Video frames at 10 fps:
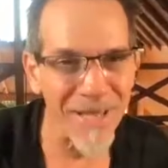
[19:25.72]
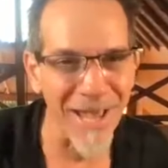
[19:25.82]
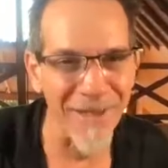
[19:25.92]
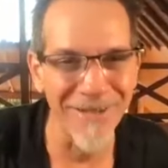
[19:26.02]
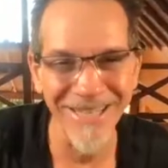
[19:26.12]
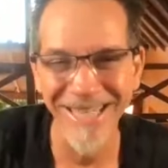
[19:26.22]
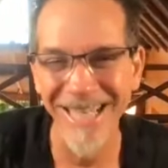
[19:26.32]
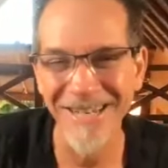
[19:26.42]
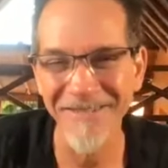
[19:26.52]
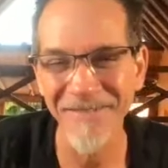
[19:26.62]
behaving like
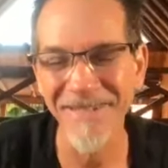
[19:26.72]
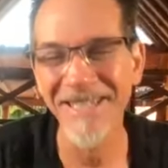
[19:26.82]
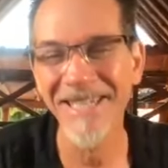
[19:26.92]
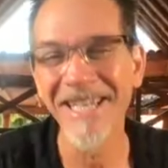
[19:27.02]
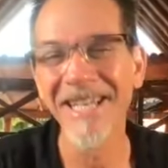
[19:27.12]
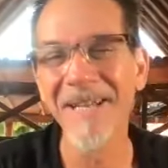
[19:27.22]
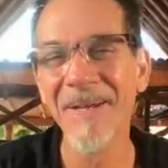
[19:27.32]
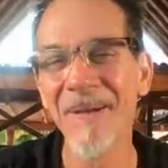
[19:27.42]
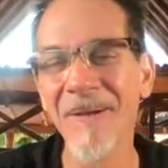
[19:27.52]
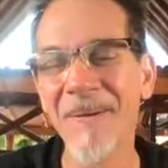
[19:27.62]
animals because
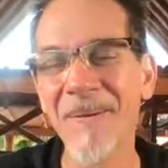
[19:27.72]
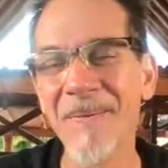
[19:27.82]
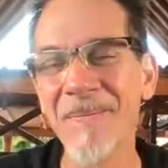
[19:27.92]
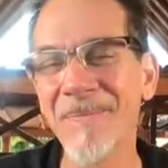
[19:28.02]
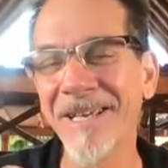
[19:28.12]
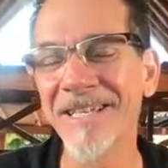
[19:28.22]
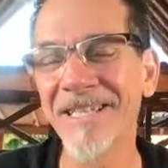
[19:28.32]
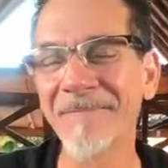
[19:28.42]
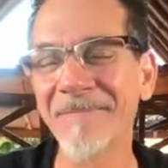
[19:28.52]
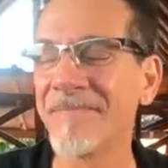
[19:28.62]

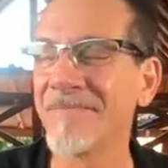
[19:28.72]
because